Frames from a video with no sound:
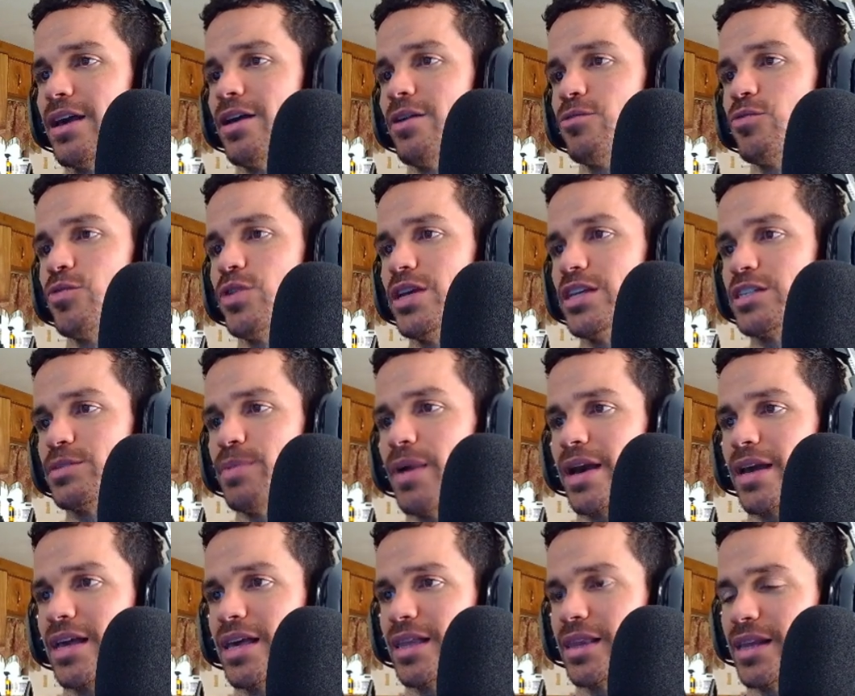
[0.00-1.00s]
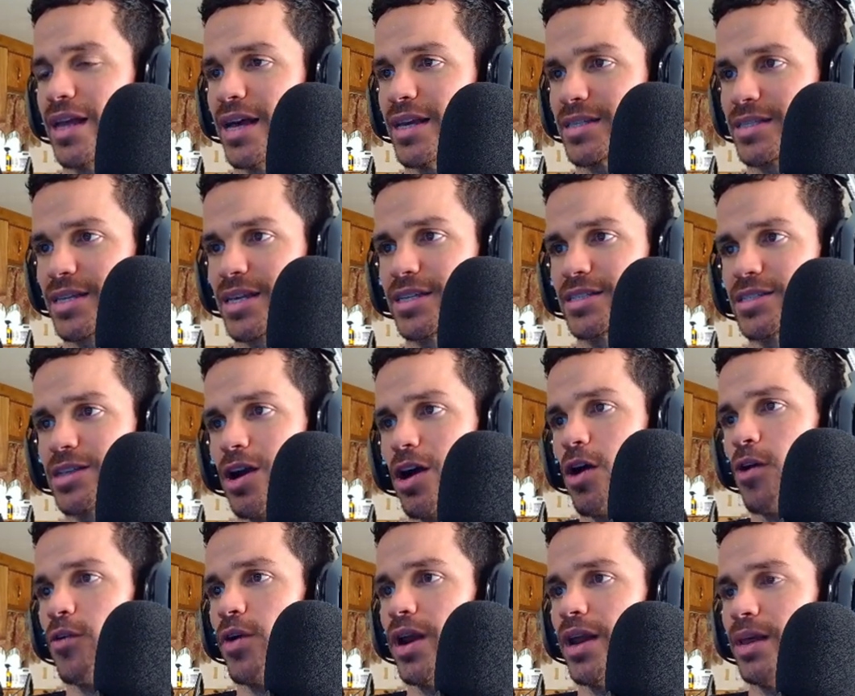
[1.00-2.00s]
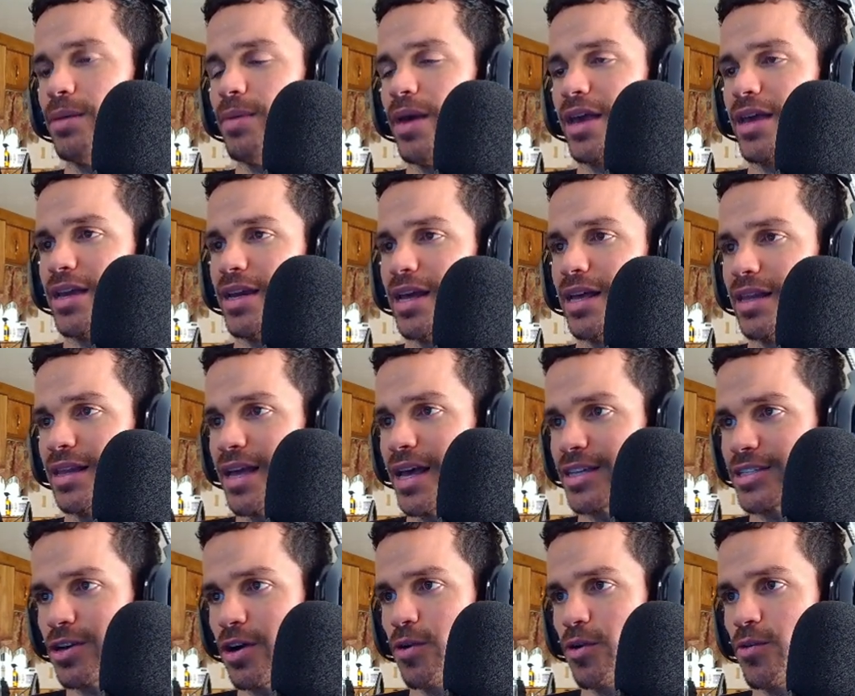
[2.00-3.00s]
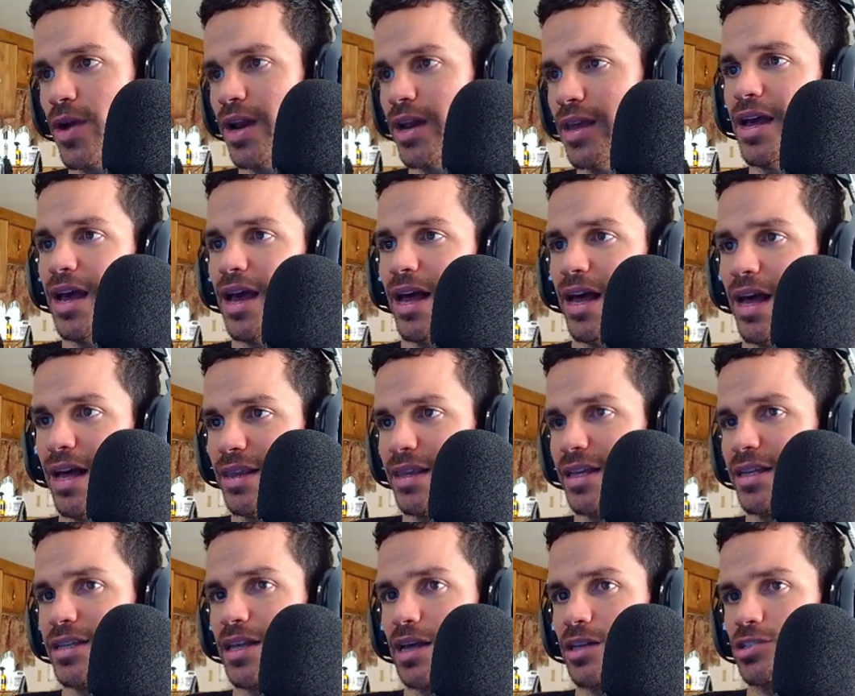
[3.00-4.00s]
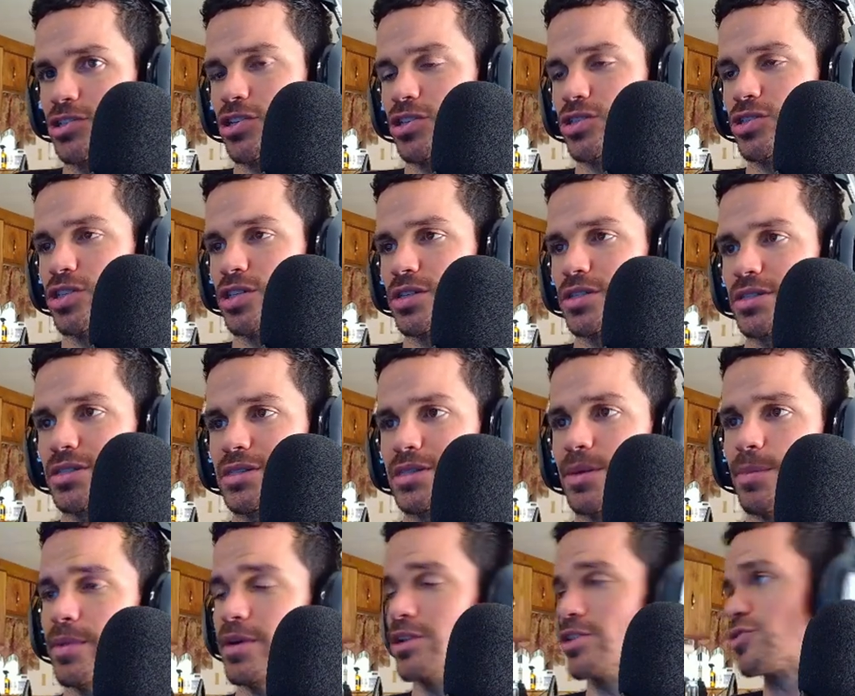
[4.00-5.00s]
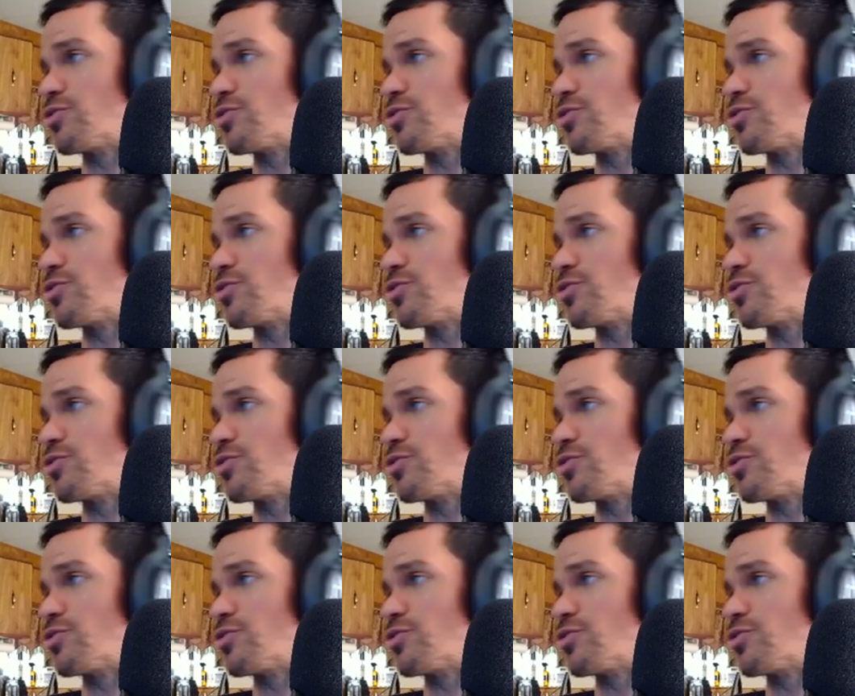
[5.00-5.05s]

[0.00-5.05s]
respecing less, because they're already making it less already, and I think they should just diminish